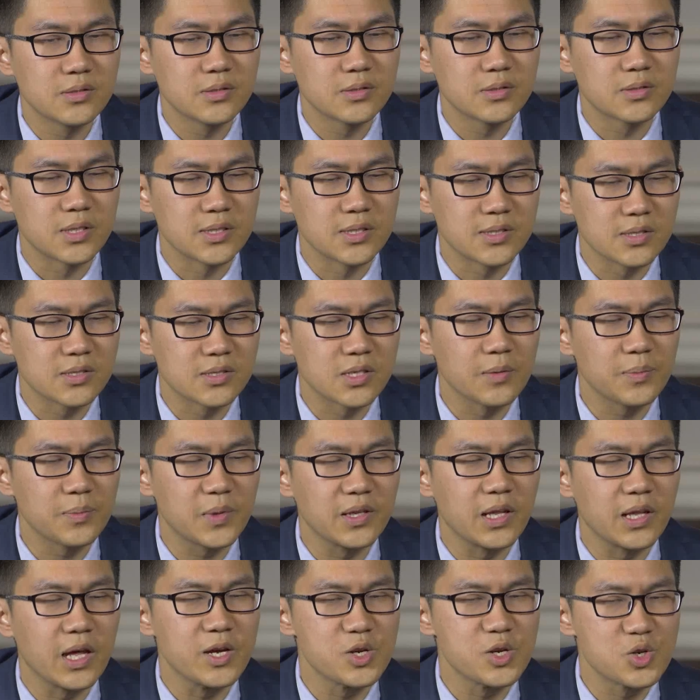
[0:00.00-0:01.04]
this is
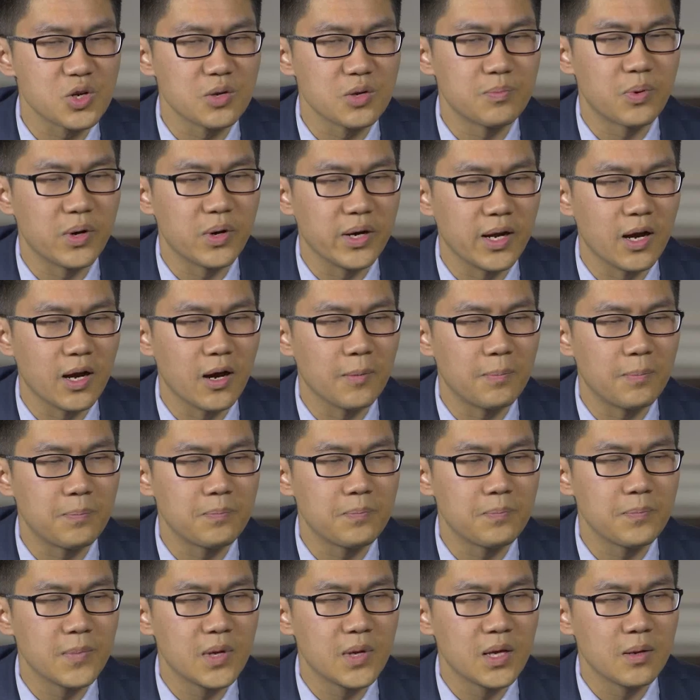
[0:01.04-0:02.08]
something that I should bring up,
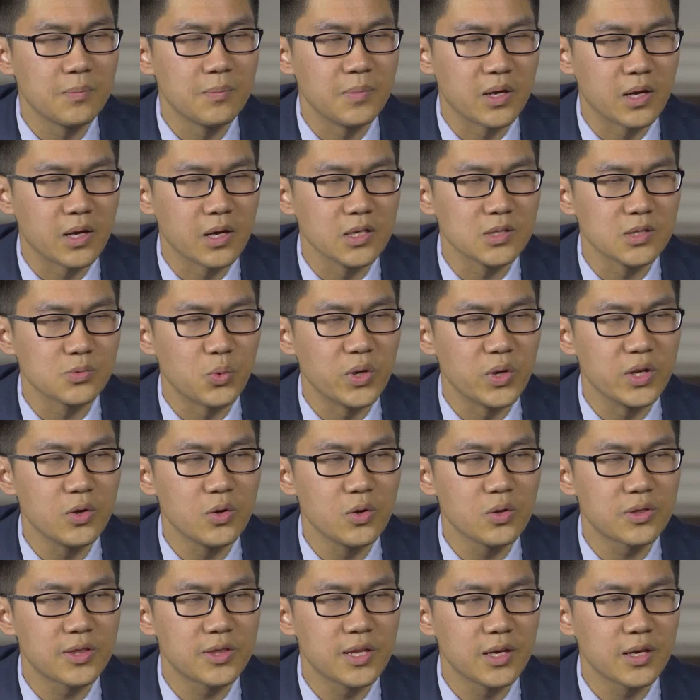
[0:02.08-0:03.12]
because when
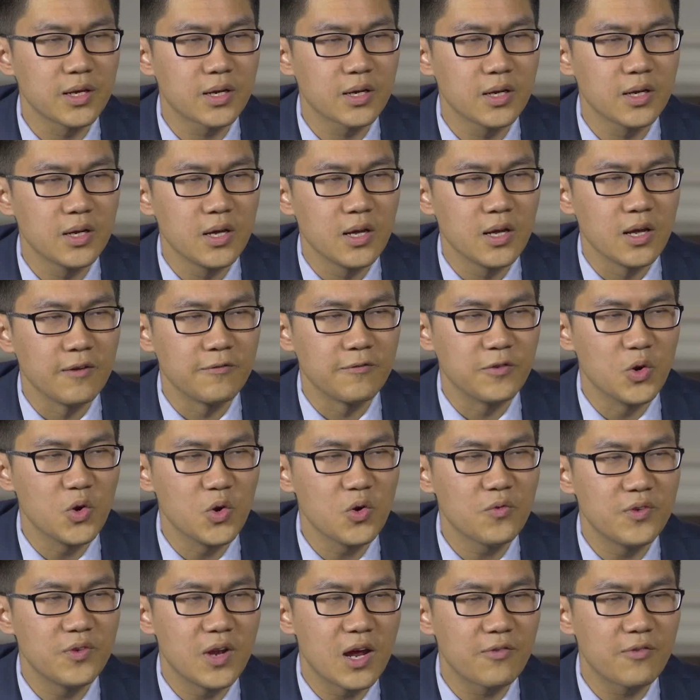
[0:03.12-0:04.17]
you think, if
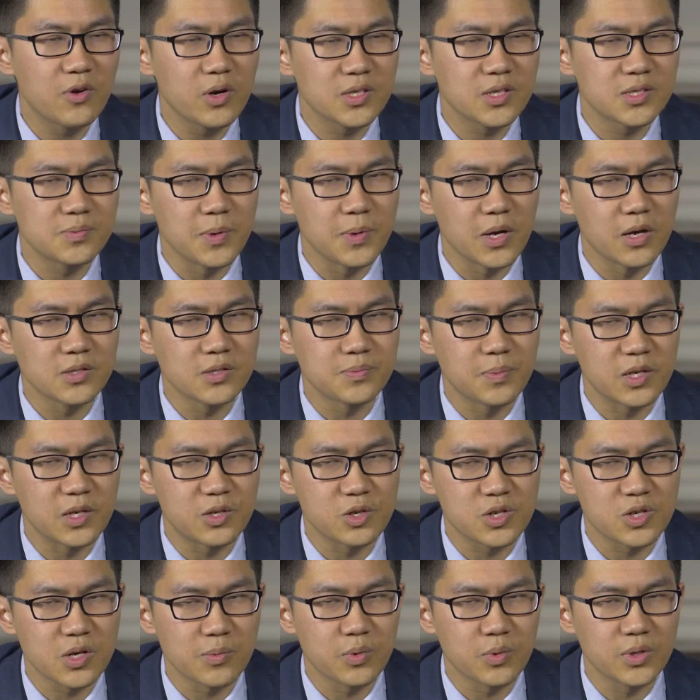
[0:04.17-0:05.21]
you've never experienced
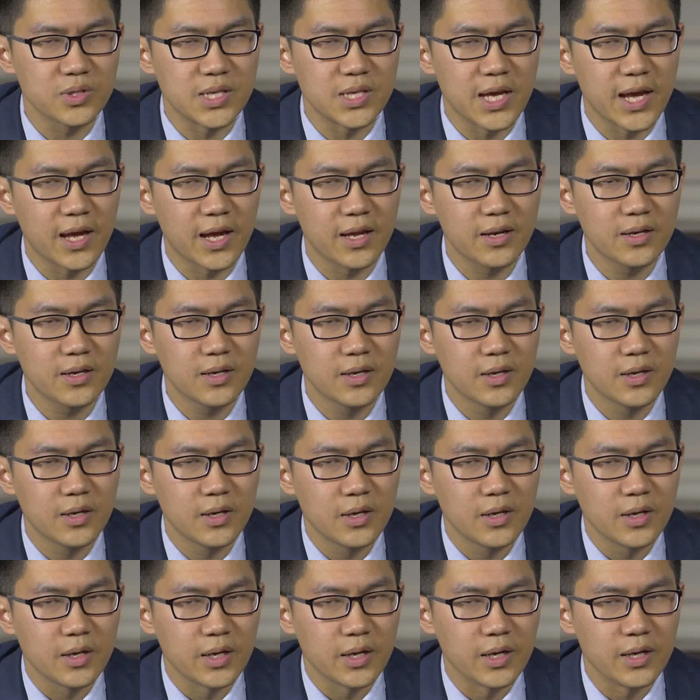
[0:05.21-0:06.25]
mentorship with Dan,
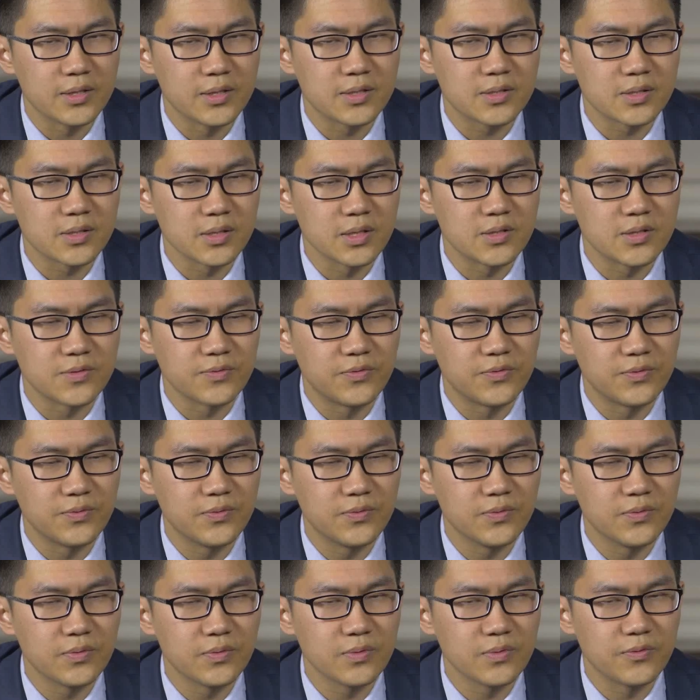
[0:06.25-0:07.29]
it's
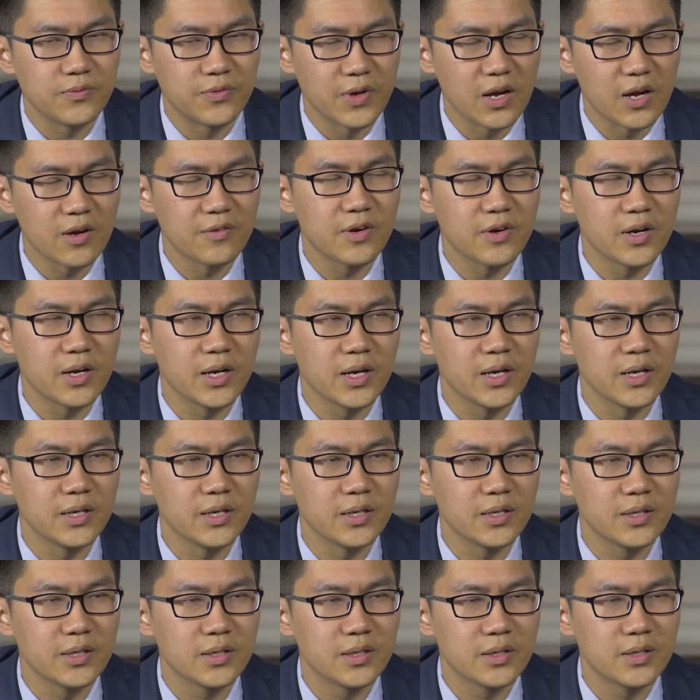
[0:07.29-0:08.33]
very, very
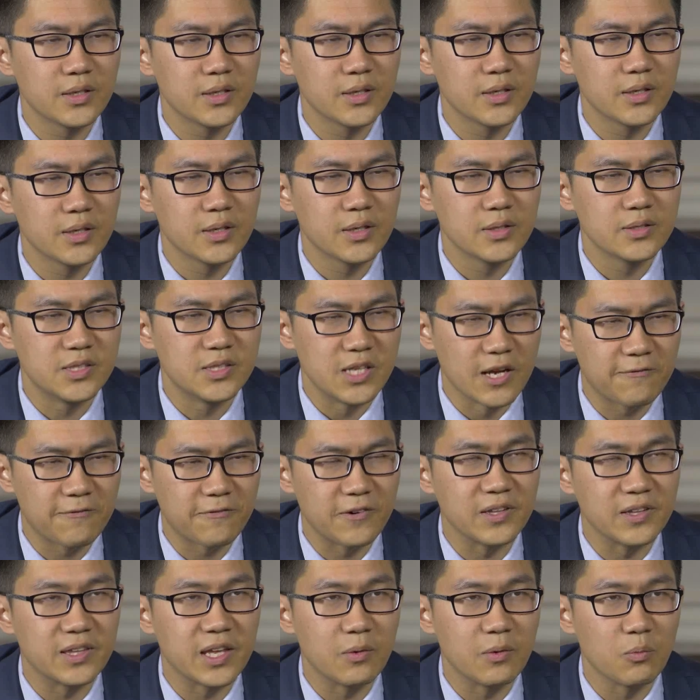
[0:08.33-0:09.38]

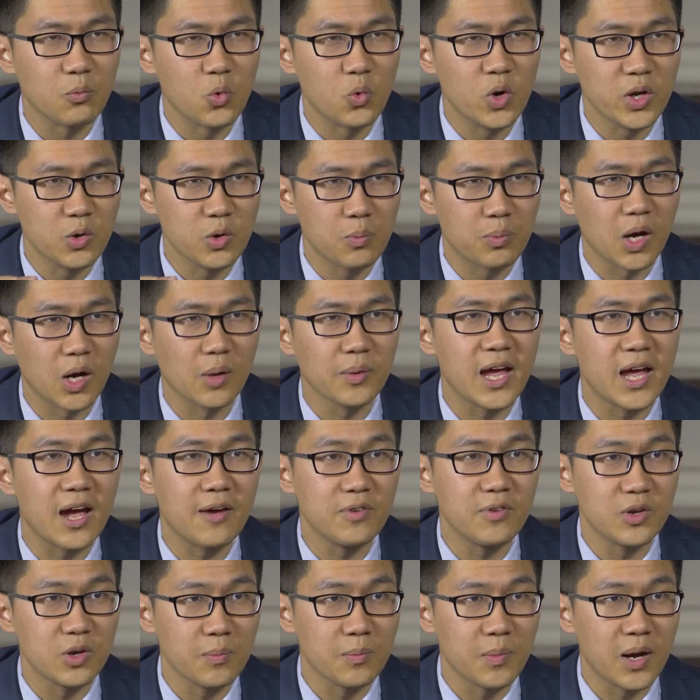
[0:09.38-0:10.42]
different than what you probably
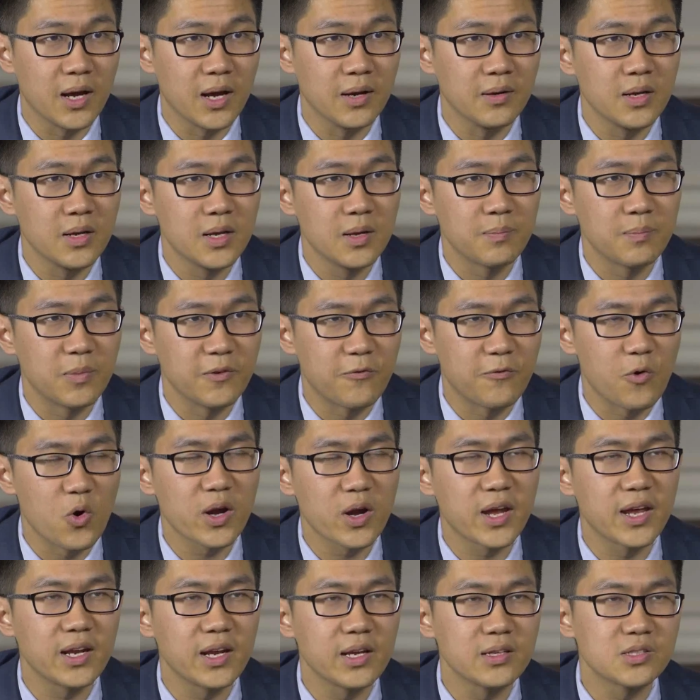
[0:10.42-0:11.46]
have in your mind.
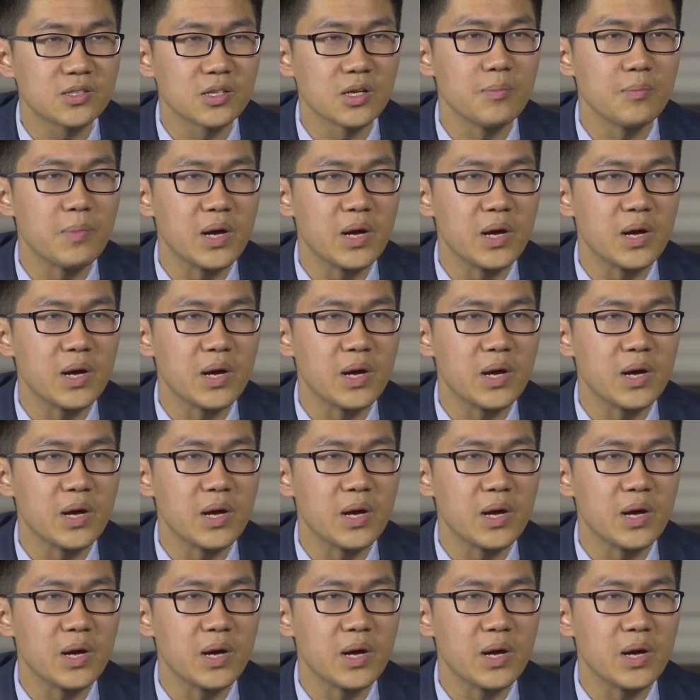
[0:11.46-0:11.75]
Before getting into the